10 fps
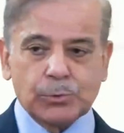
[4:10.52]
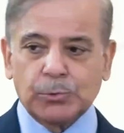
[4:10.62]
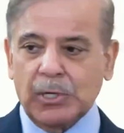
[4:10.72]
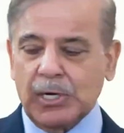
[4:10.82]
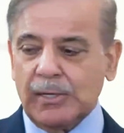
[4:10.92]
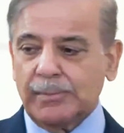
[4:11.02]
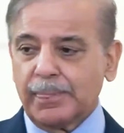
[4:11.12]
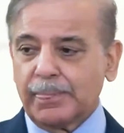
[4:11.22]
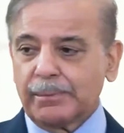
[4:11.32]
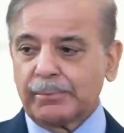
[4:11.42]
to
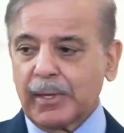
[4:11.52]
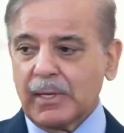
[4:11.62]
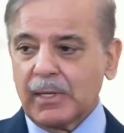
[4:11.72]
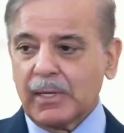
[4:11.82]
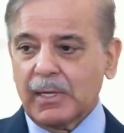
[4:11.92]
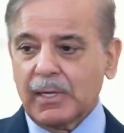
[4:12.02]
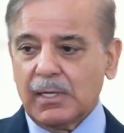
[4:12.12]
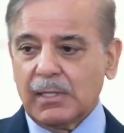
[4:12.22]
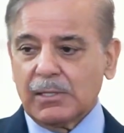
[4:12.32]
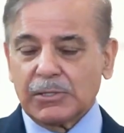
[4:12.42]

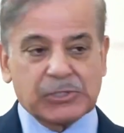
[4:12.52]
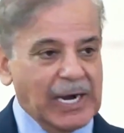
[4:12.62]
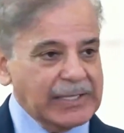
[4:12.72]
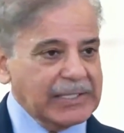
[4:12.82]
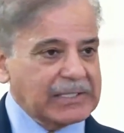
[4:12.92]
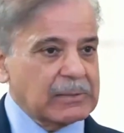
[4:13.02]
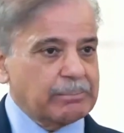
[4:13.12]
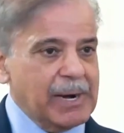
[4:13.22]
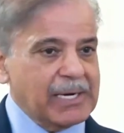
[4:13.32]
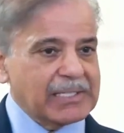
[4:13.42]
Chinese
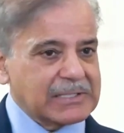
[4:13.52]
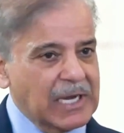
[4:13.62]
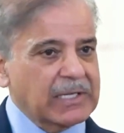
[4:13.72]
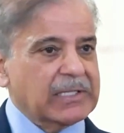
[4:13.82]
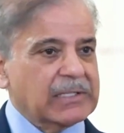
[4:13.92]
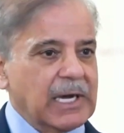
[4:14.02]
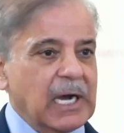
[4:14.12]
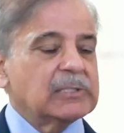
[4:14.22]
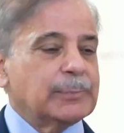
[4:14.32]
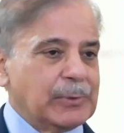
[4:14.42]
and Pakistani
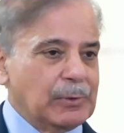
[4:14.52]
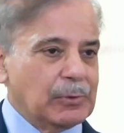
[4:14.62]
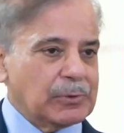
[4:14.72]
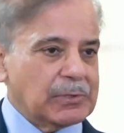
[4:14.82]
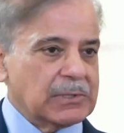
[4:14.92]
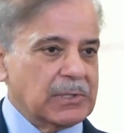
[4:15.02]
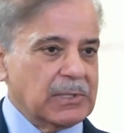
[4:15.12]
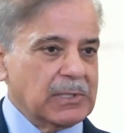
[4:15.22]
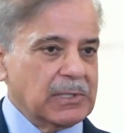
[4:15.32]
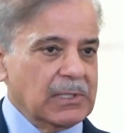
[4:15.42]
entrepreneurs
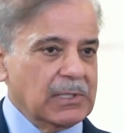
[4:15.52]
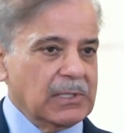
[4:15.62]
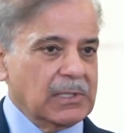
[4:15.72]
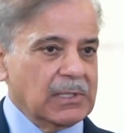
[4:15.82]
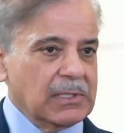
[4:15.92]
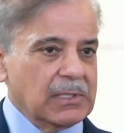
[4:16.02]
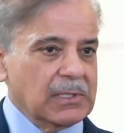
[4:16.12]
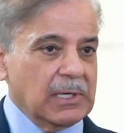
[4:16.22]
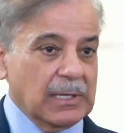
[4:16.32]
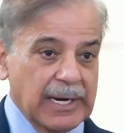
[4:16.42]

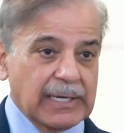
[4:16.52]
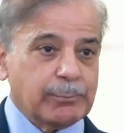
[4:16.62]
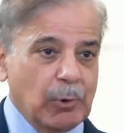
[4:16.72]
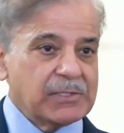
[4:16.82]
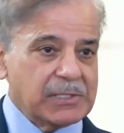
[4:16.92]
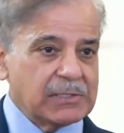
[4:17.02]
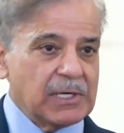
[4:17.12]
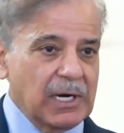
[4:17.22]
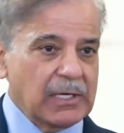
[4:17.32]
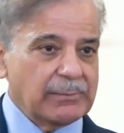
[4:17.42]
till that point in
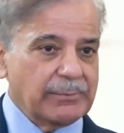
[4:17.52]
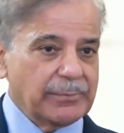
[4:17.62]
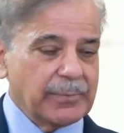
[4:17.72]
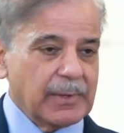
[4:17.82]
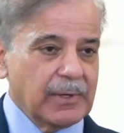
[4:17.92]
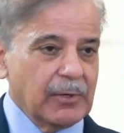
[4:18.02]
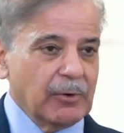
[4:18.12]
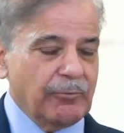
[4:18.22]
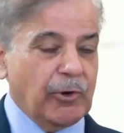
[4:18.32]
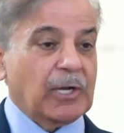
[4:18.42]
time.
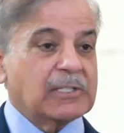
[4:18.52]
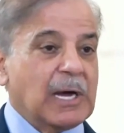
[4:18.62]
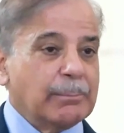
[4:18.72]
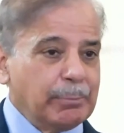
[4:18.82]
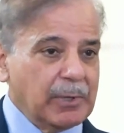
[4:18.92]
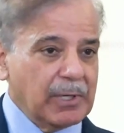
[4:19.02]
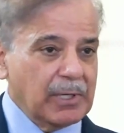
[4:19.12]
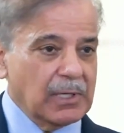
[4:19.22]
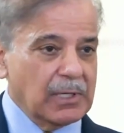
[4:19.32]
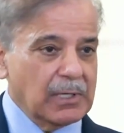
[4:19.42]
For
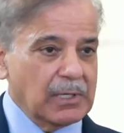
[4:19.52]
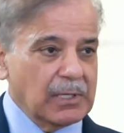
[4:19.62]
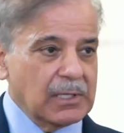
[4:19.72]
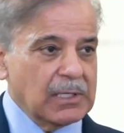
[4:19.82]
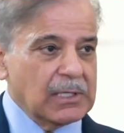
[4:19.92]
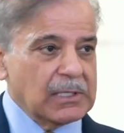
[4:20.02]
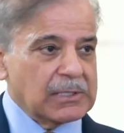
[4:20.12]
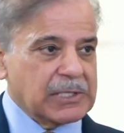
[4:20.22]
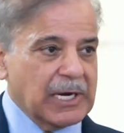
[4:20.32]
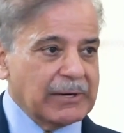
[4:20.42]
example,
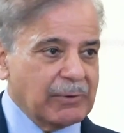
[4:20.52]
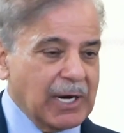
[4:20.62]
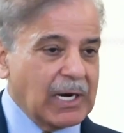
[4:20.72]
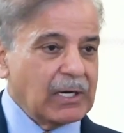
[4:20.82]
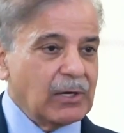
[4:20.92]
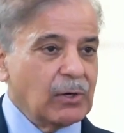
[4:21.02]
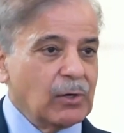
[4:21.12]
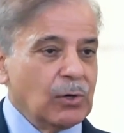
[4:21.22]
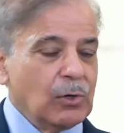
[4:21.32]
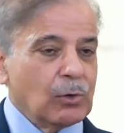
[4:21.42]
Saiwal
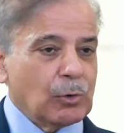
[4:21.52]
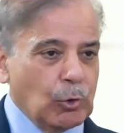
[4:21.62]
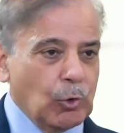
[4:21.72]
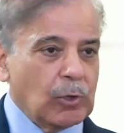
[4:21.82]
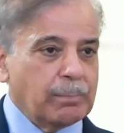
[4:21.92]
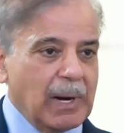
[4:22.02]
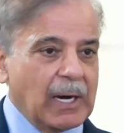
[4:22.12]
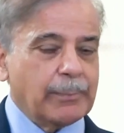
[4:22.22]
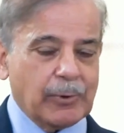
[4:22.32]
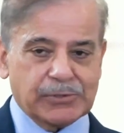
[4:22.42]
Coal
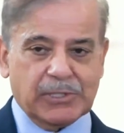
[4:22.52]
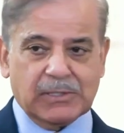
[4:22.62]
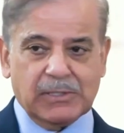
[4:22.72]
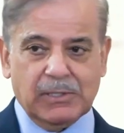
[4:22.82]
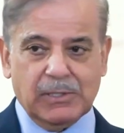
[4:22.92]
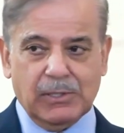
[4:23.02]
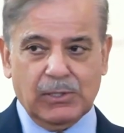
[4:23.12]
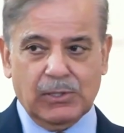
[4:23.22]
Power Project